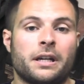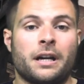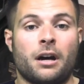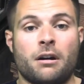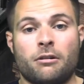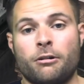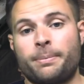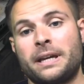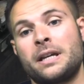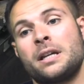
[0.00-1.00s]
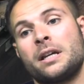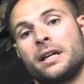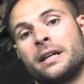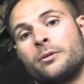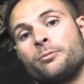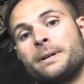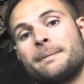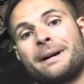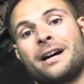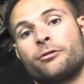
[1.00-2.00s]
RRP, it will be
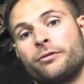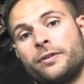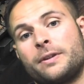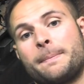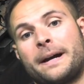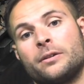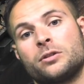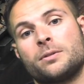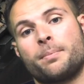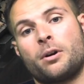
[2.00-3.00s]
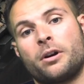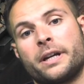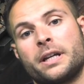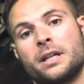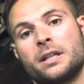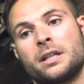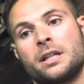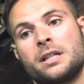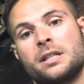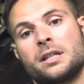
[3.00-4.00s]
about £150 to buy
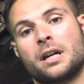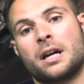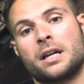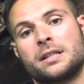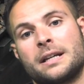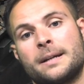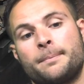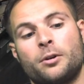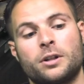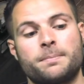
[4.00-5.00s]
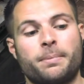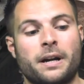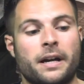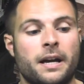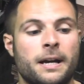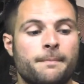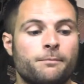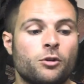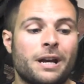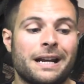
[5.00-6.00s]
these 10 hub blocks, but
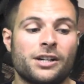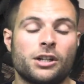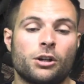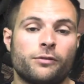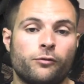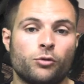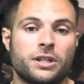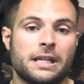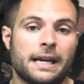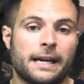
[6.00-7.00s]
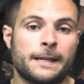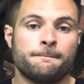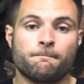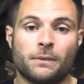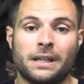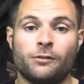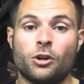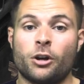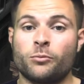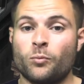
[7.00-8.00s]
you can actually go to 40k if you
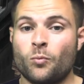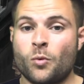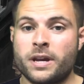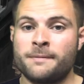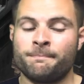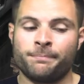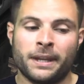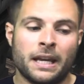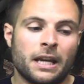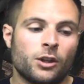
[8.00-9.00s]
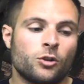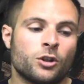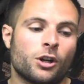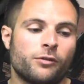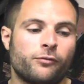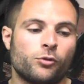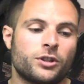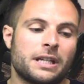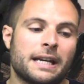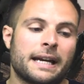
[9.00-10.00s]
don't win. You can go to
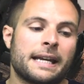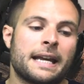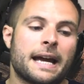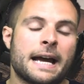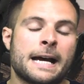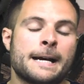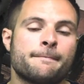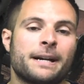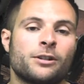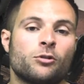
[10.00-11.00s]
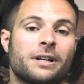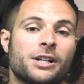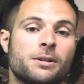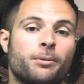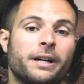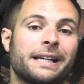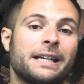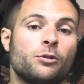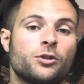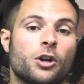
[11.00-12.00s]
40k and you can actually a
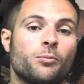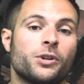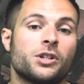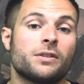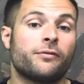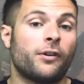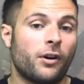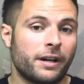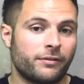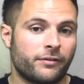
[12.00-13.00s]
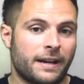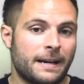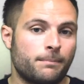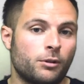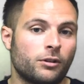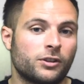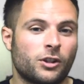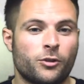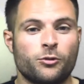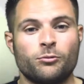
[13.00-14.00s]
kill zone, which is 5 of the hub blocks,
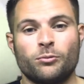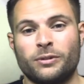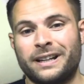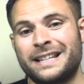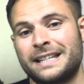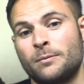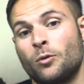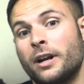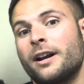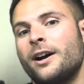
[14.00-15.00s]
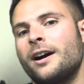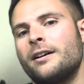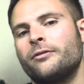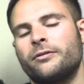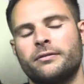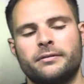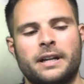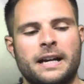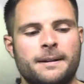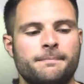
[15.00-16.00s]
so as in 1.5
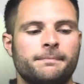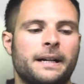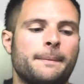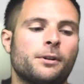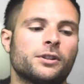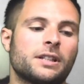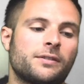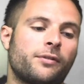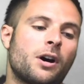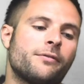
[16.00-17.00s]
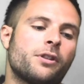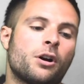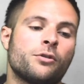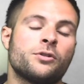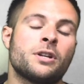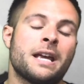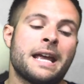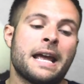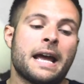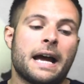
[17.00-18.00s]
hub blocks, so that's 5 of those.
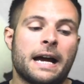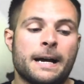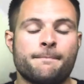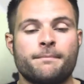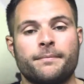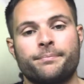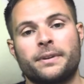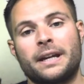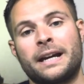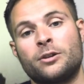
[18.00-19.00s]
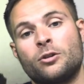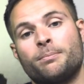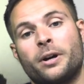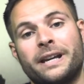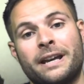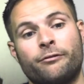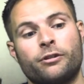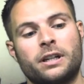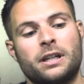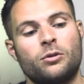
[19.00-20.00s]
And you can buy it,
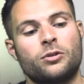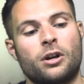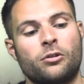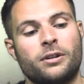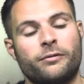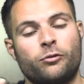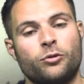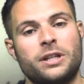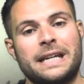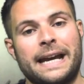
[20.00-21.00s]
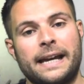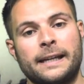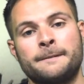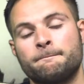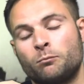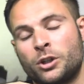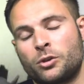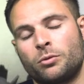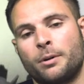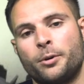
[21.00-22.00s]
for a kill zone at 40k,
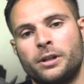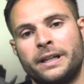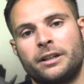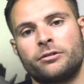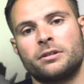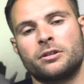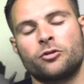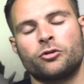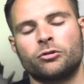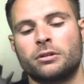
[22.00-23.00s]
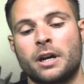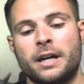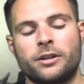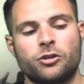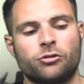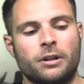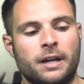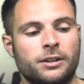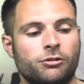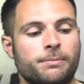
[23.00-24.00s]
which I'll put a link in
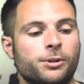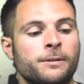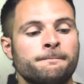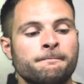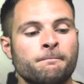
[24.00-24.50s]
description.